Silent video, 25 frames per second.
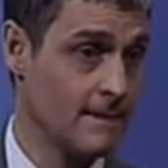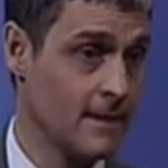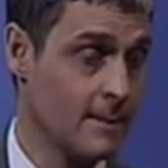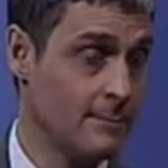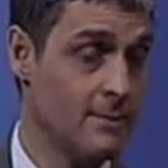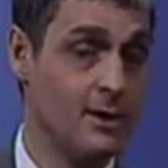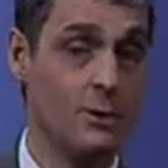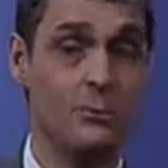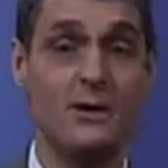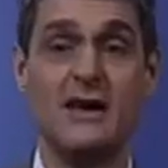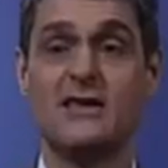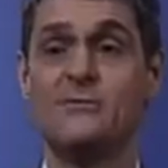
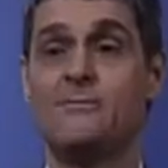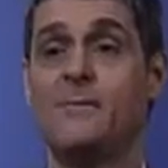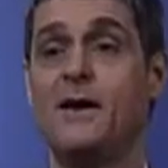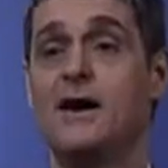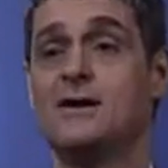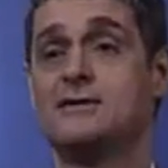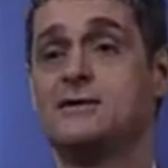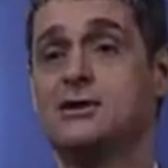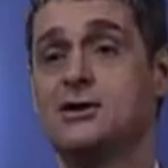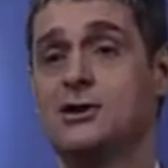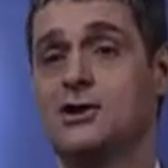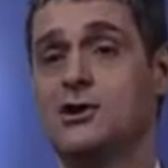But with
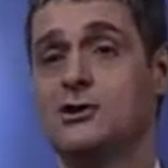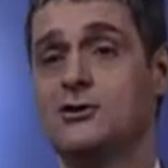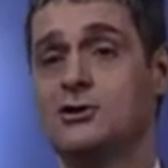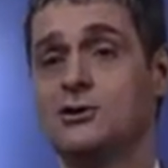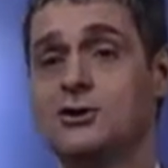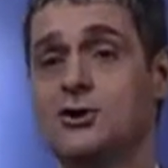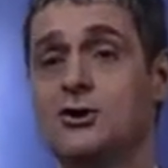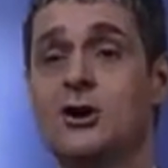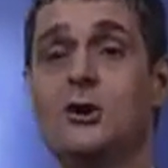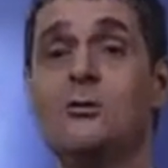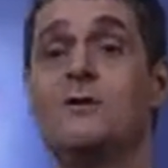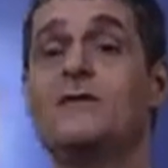
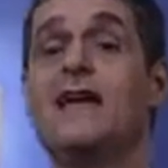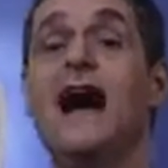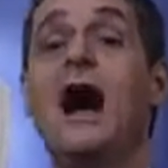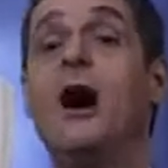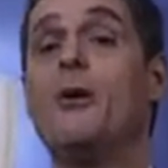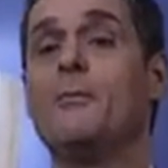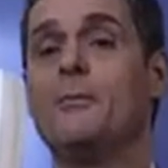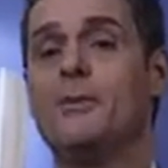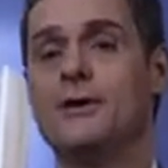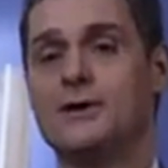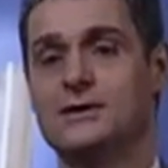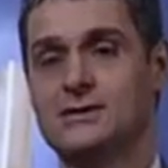persecution or
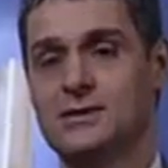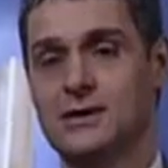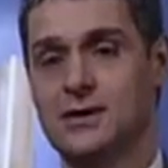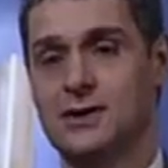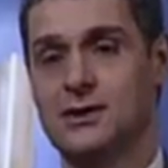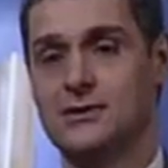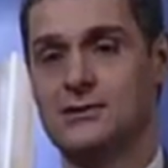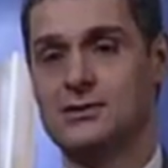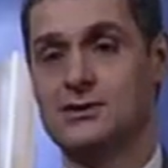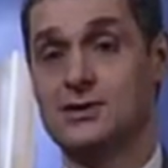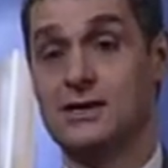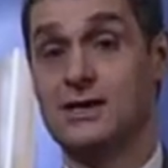without
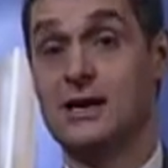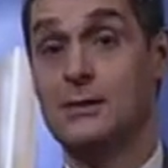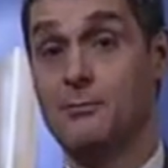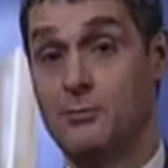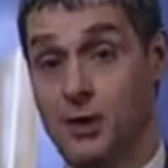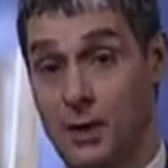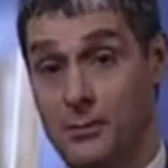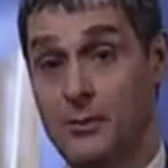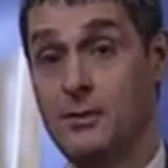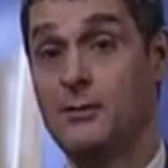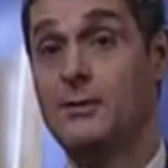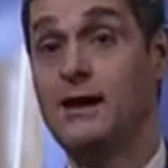persecution, and
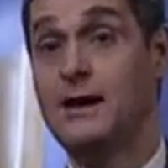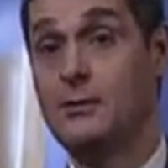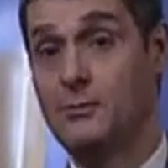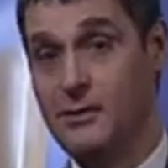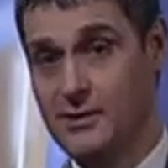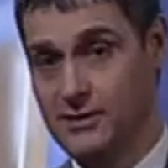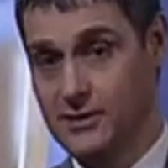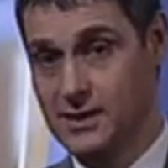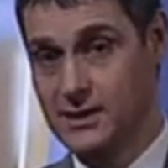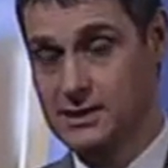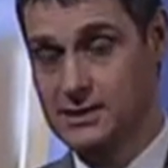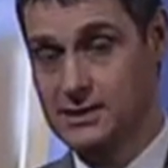probably
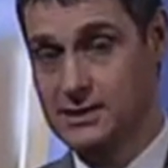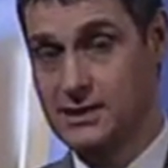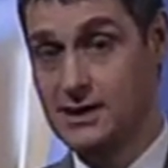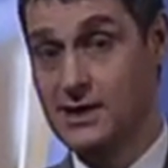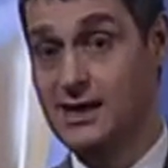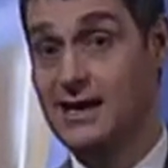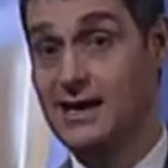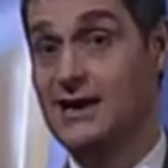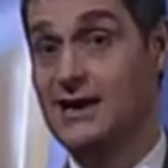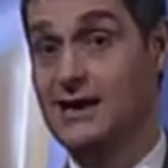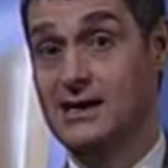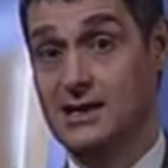with it,
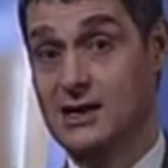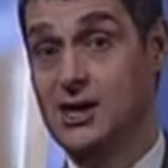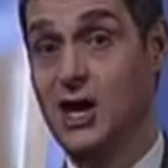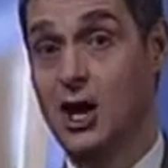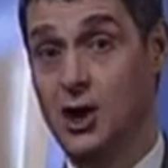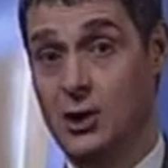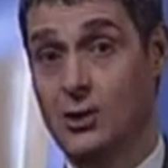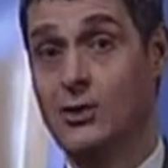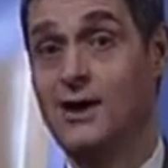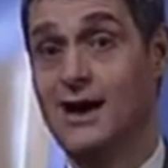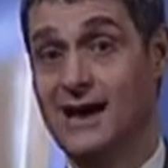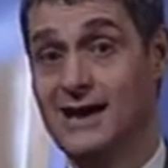
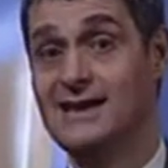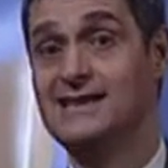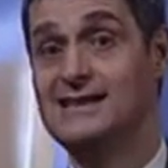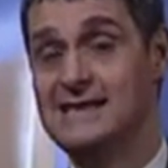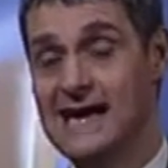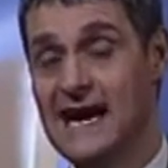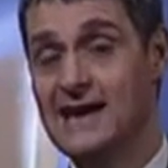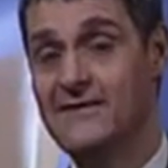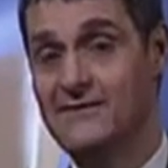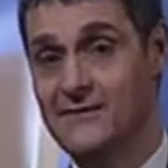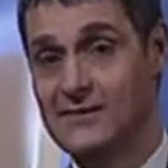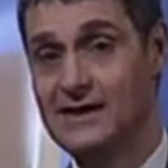no,
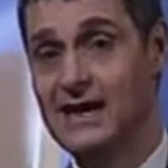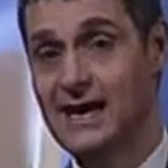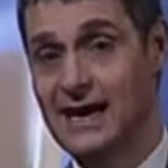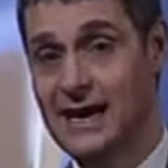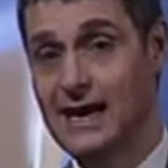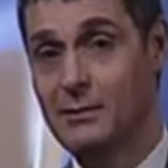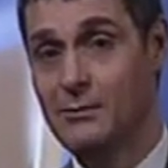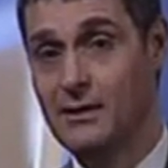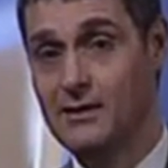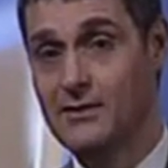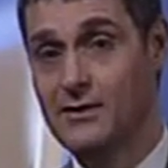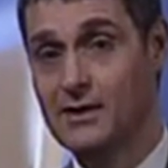
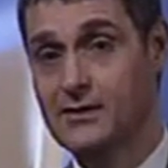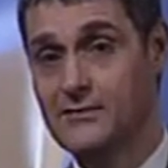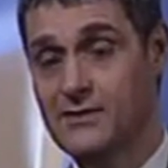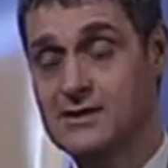definitely with it.